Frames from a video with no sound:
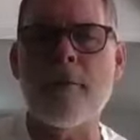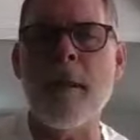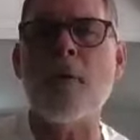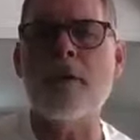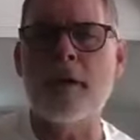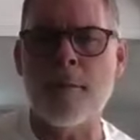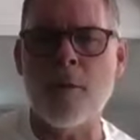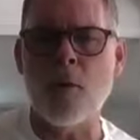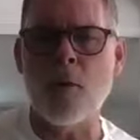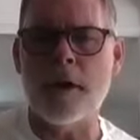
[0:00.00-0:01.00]
met with the
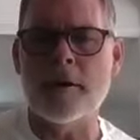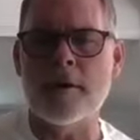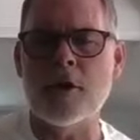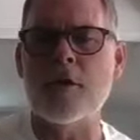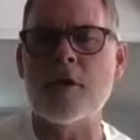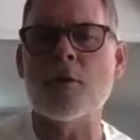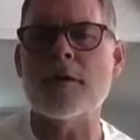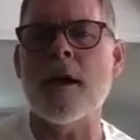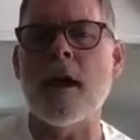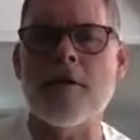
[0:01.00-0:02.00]
employees. The union was not